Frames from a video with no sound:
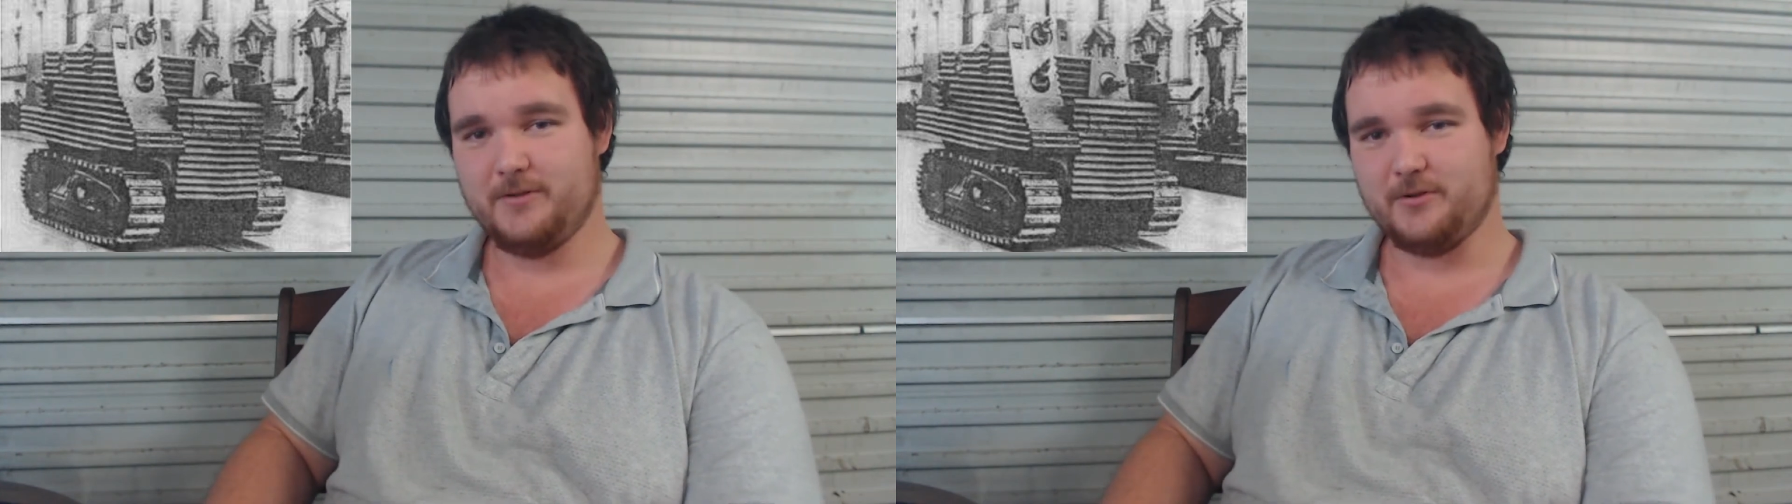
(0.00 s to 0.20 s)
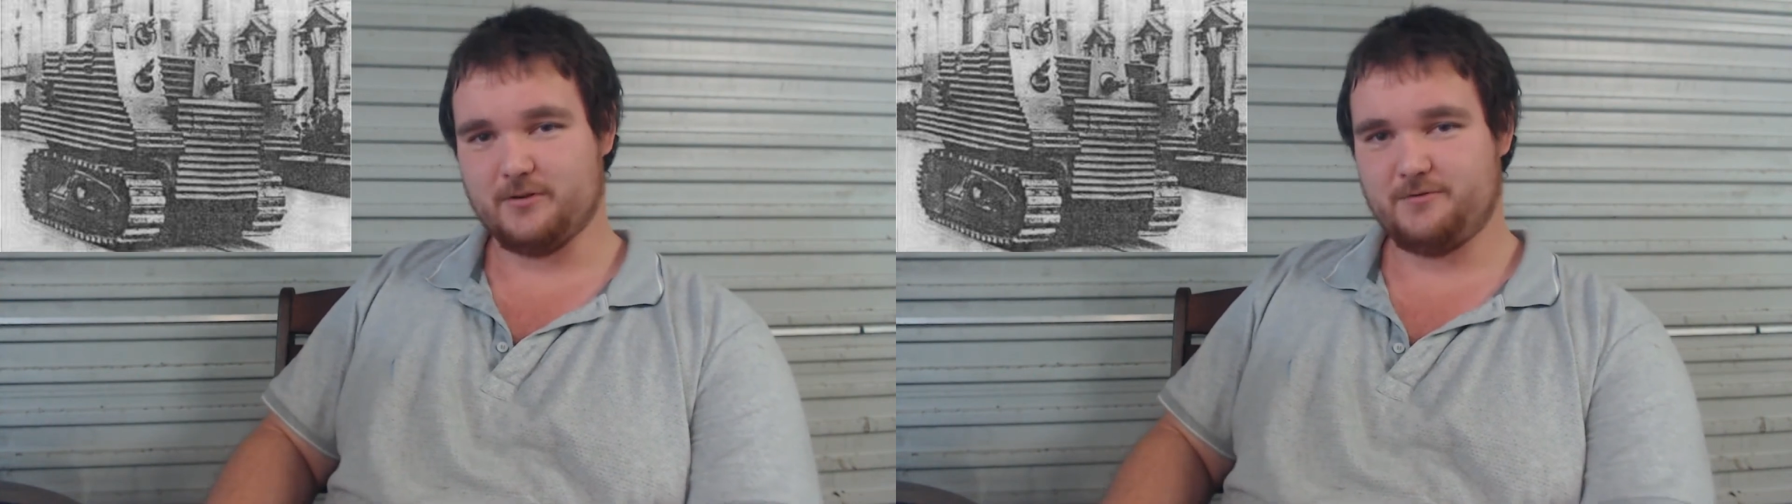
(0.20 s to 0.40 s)

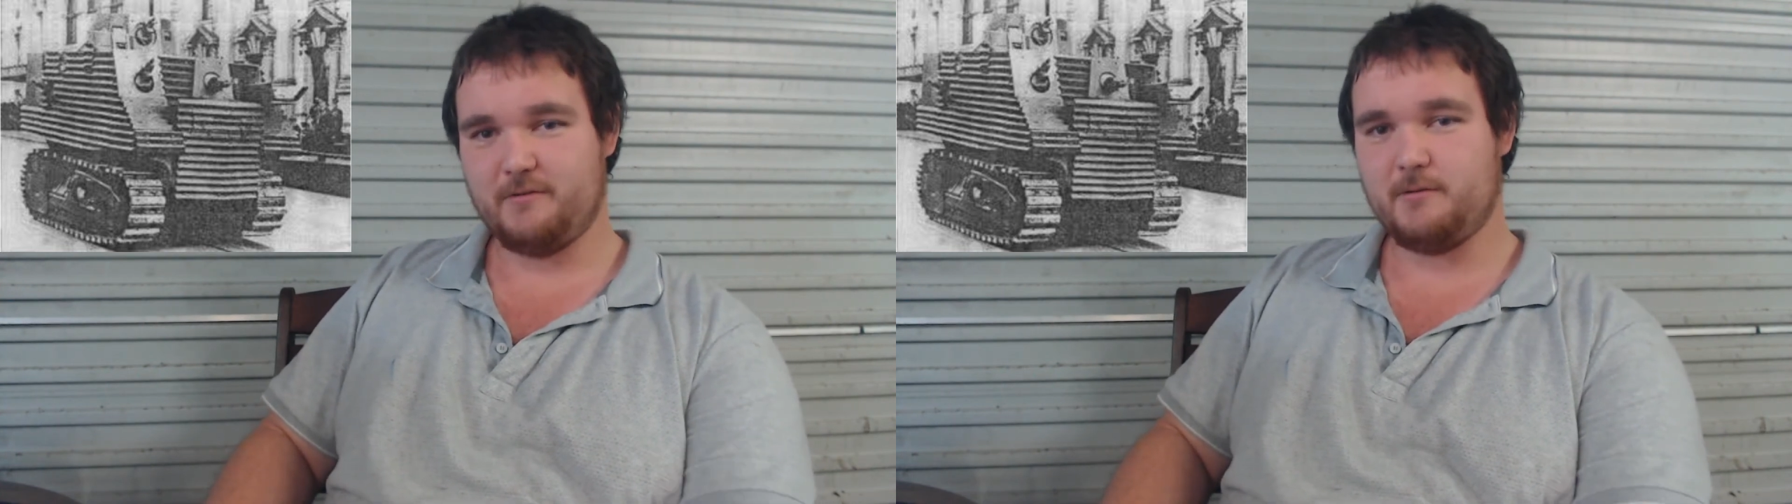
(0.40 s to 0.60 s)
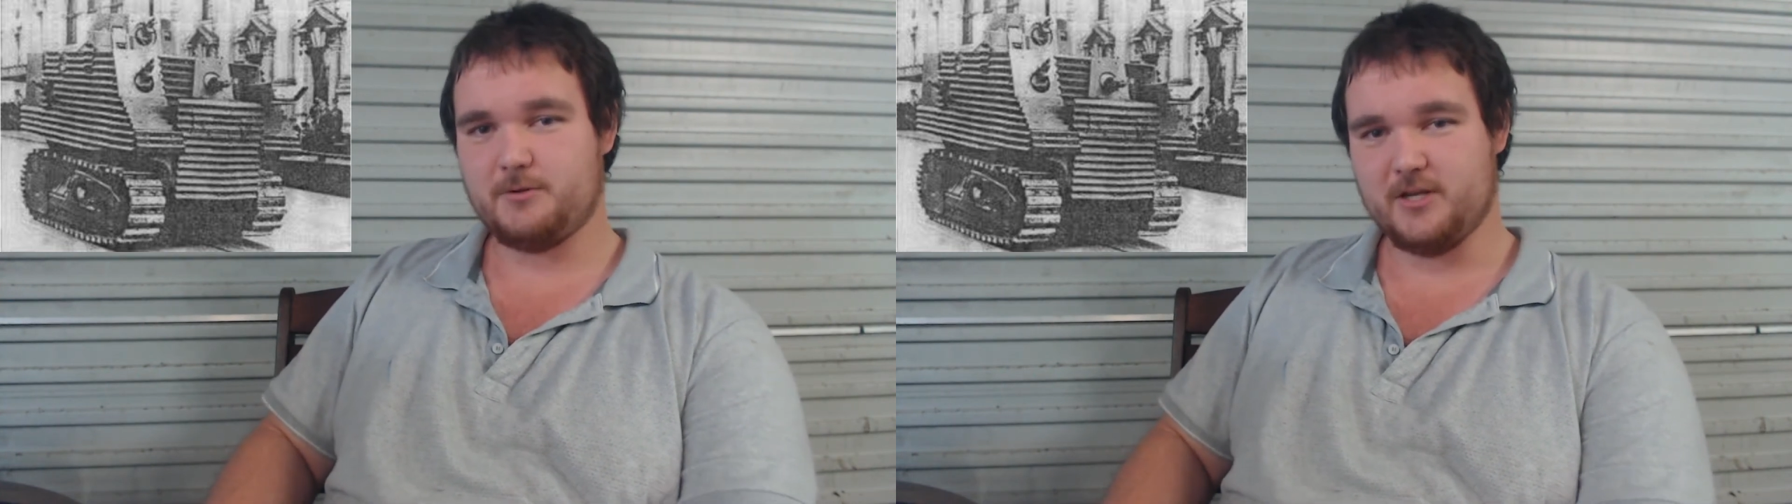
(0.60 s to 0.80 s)
so it's
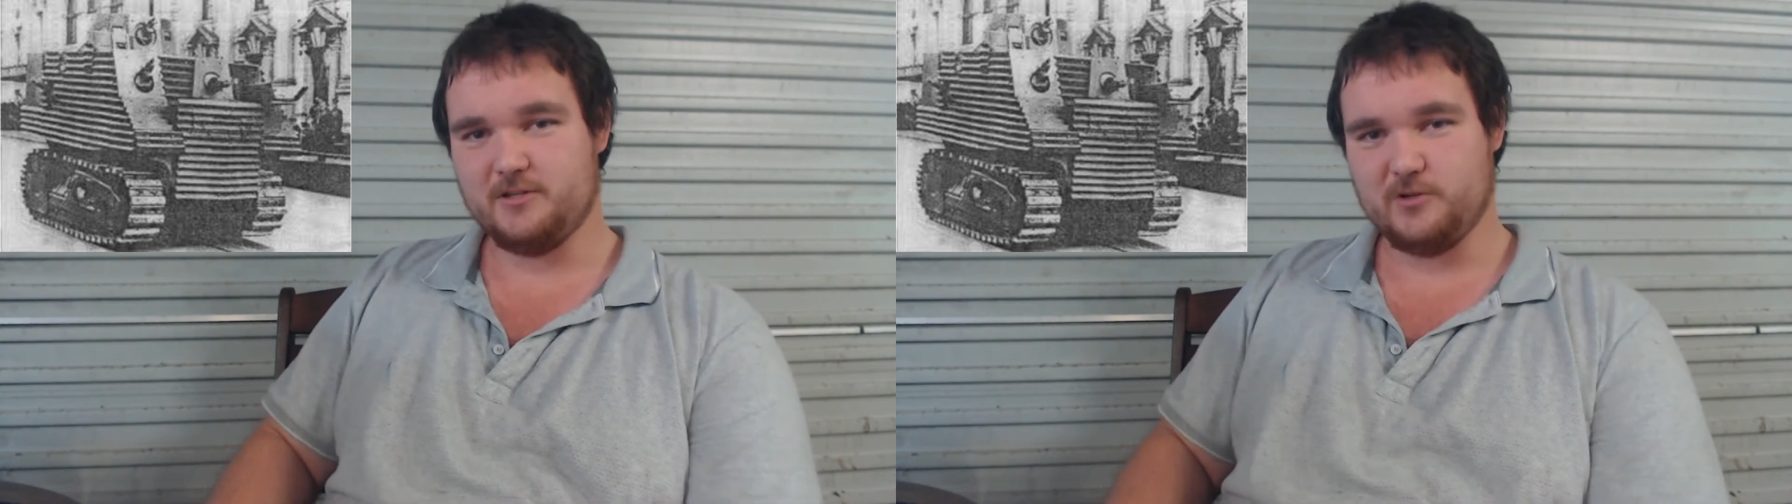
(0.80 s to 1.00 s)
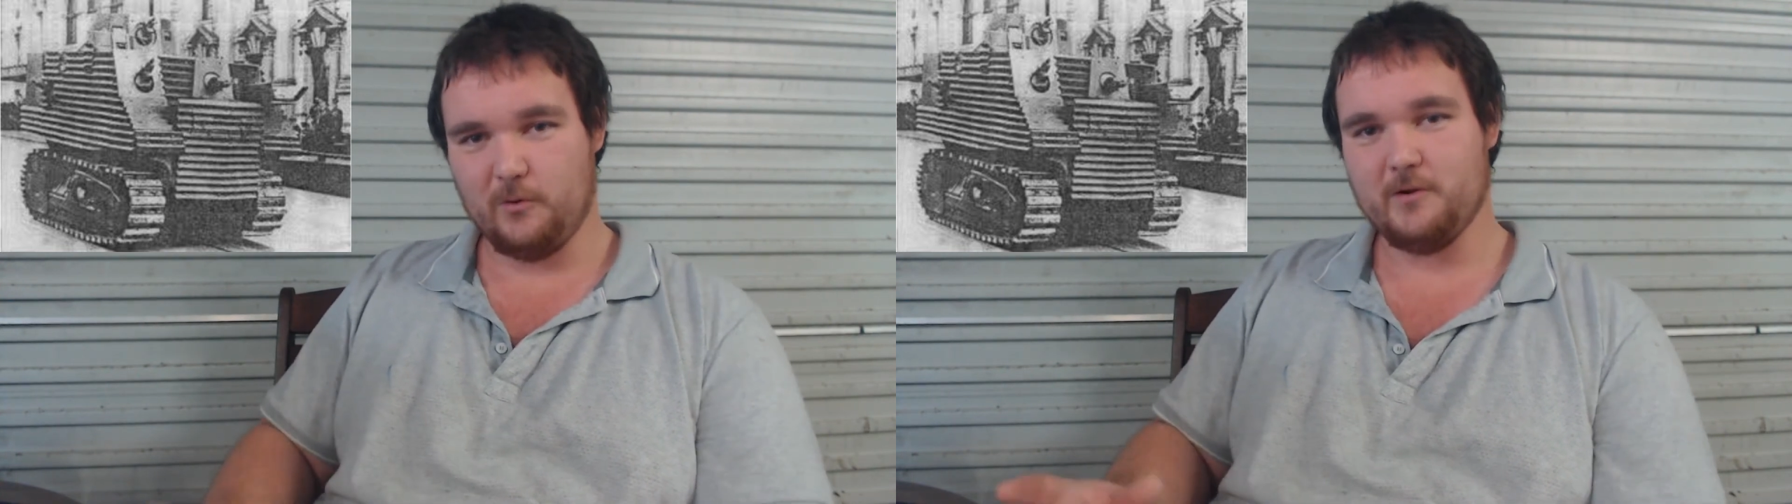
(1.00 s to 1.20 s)

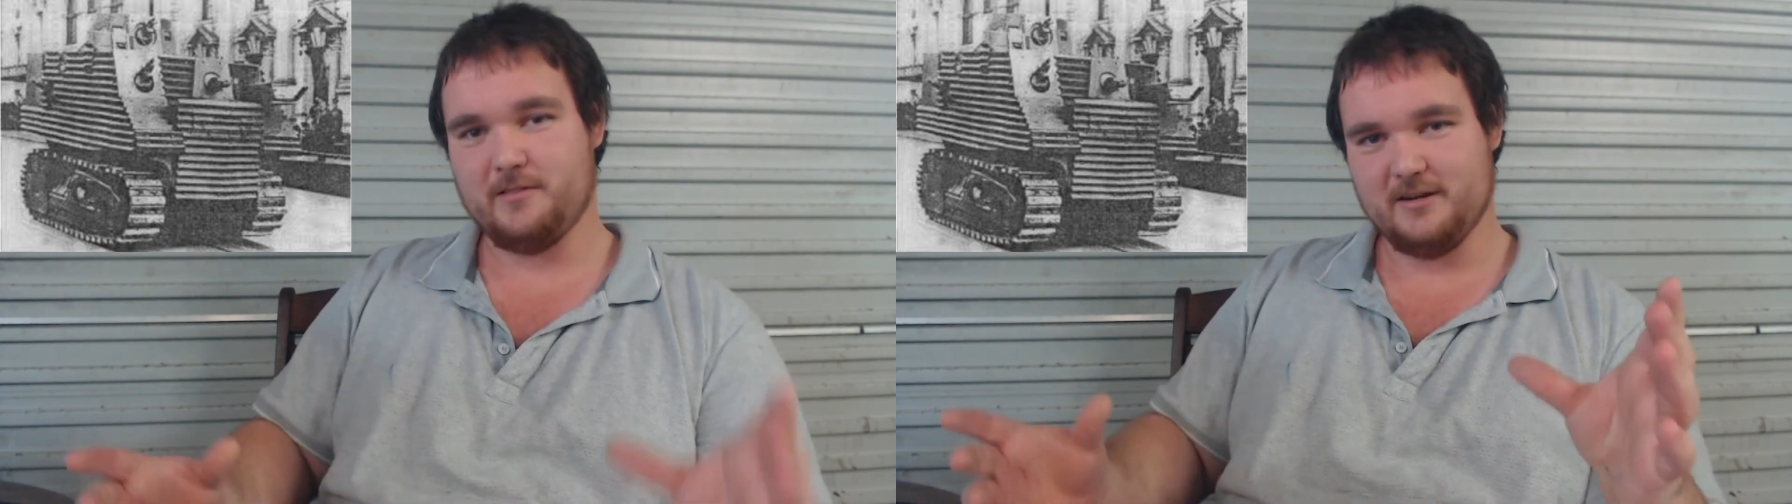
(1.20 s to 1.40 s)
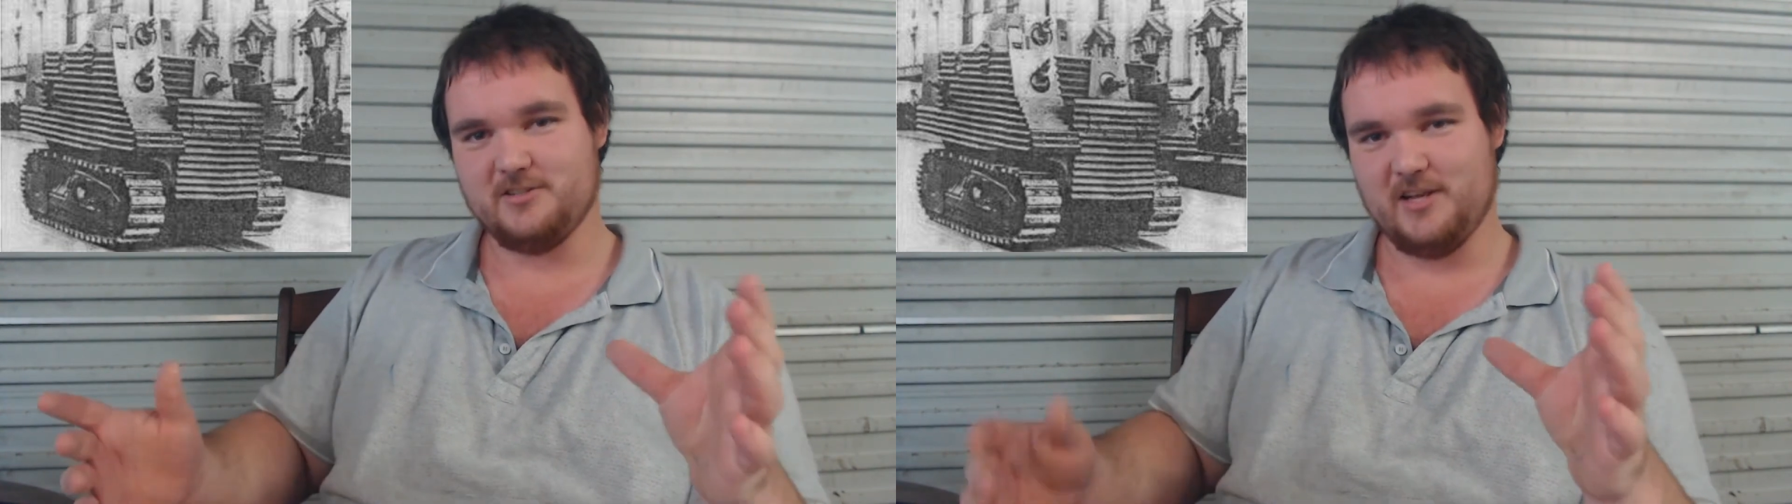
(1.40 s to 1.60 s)
50% taller
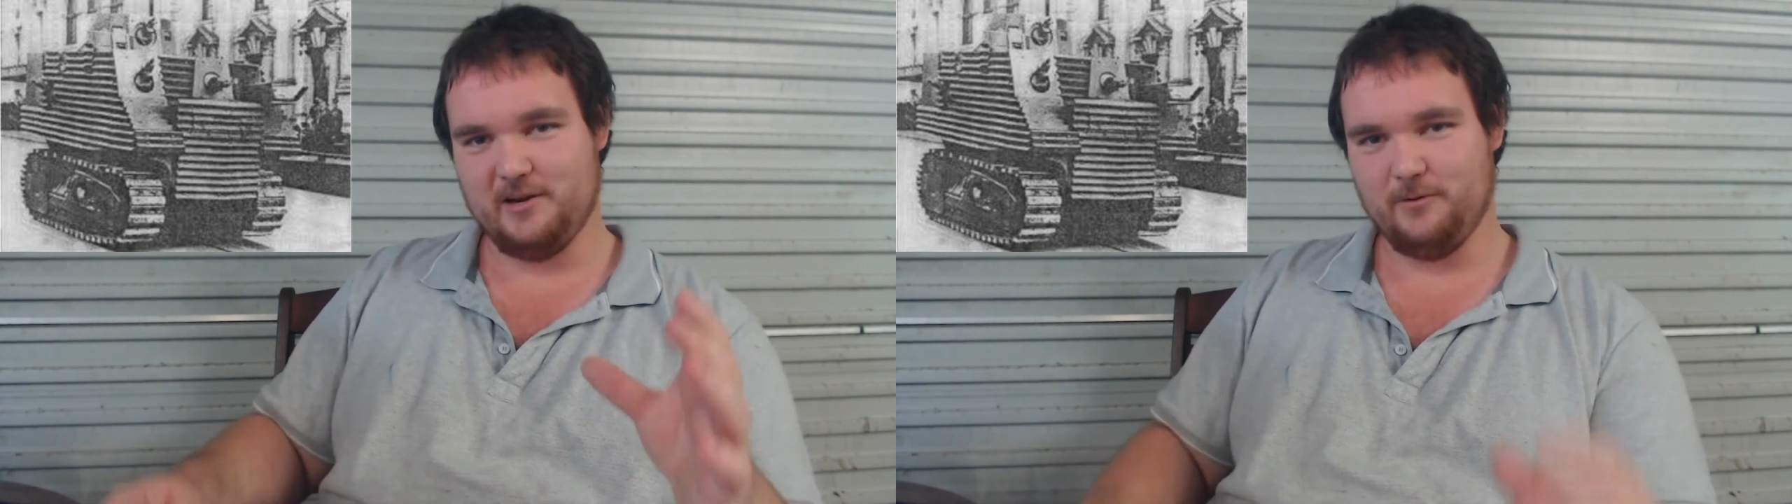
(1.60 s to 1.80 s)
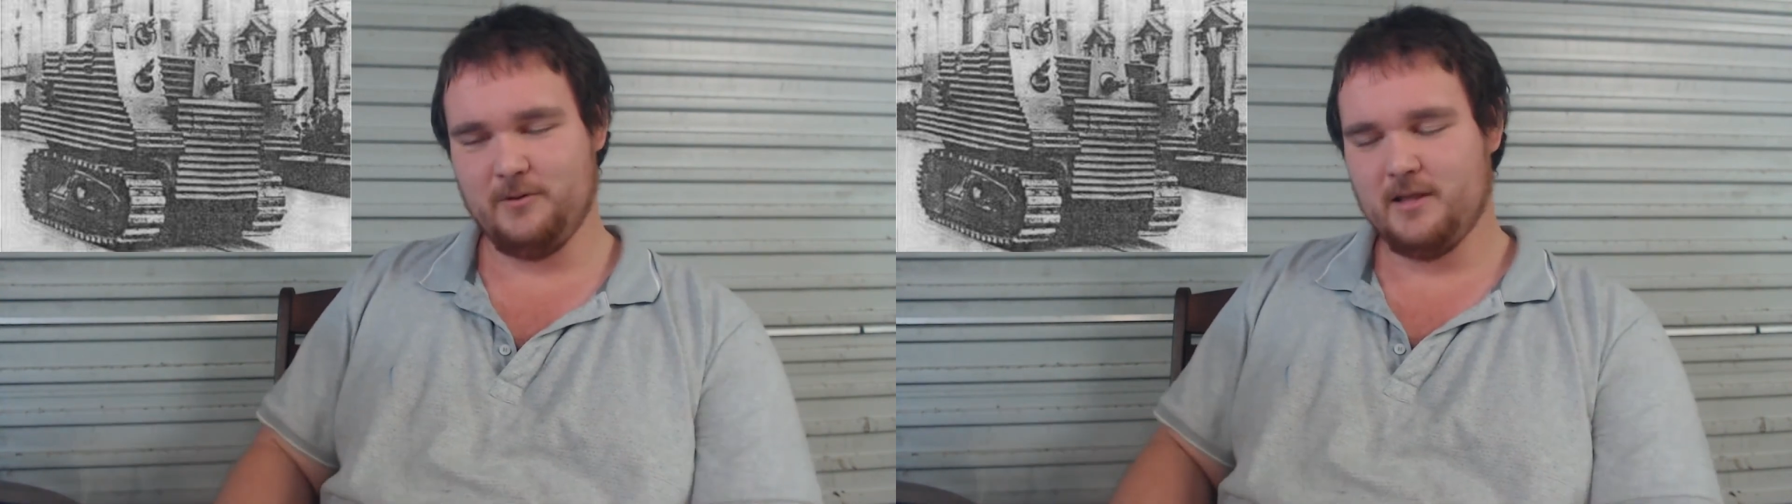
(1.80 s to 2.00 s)
than a
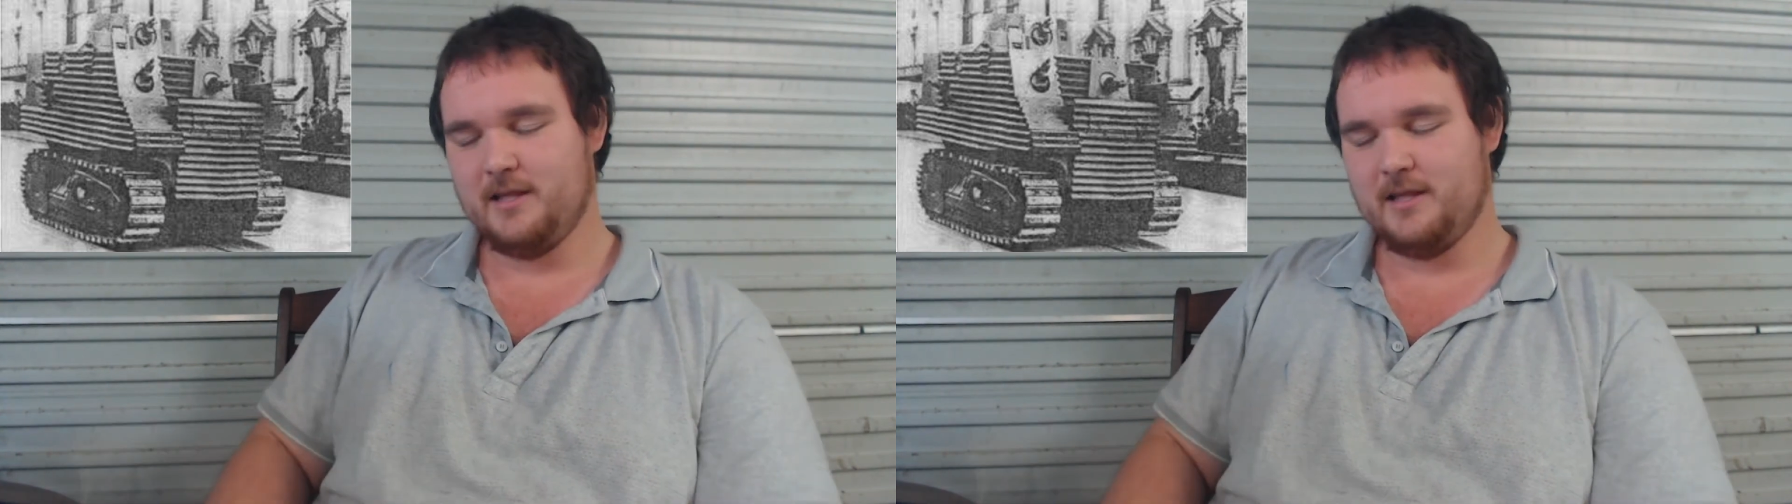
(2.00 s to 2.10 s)
Sentinel.